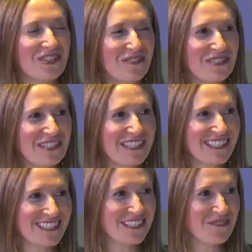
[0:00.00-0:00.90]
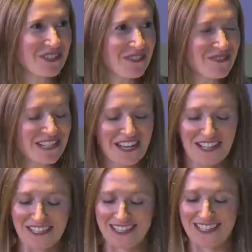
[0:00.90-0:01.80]
I'm excited to see what comes
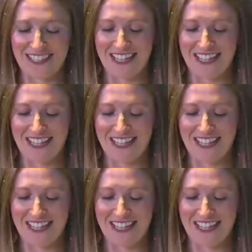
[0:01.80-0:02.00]
next.